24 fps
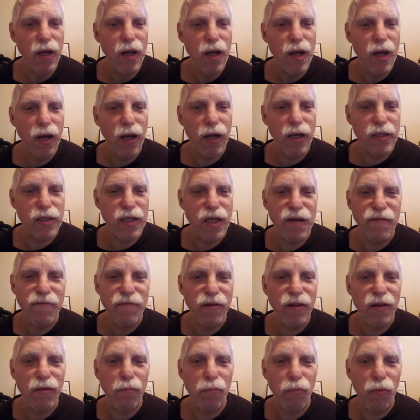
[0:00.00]
because even
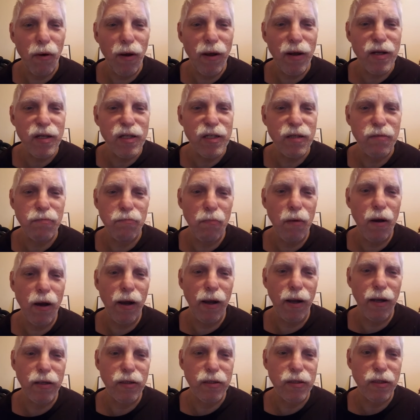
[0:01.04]
the brightest
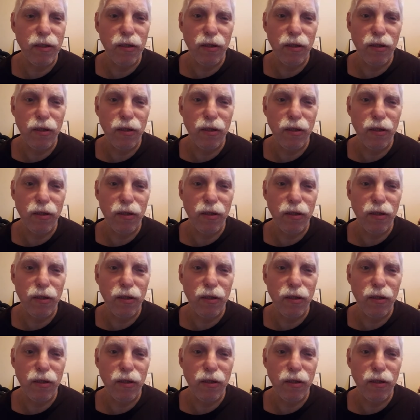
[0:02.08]
minds